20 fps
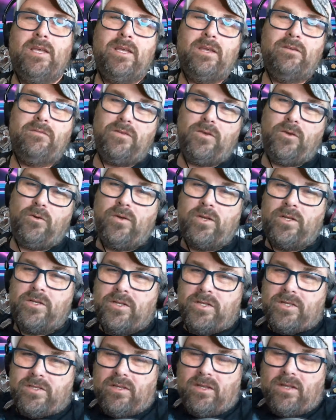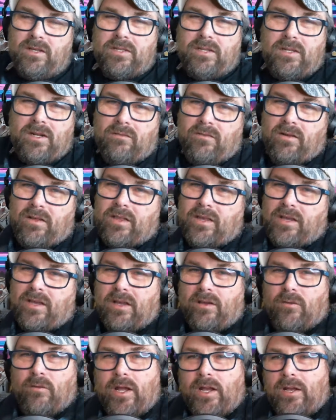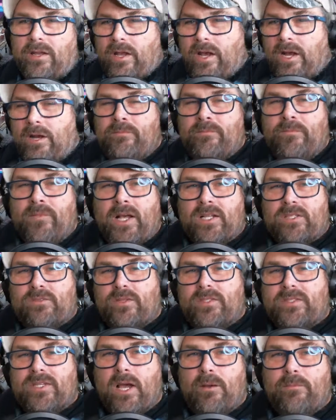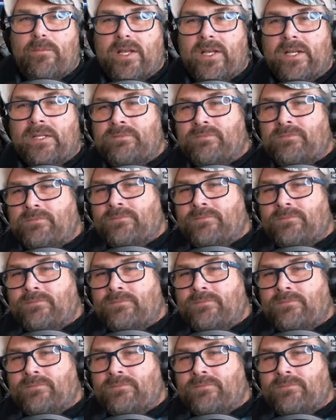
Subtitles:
if you just looked at everything and went, yep, that's what's happening.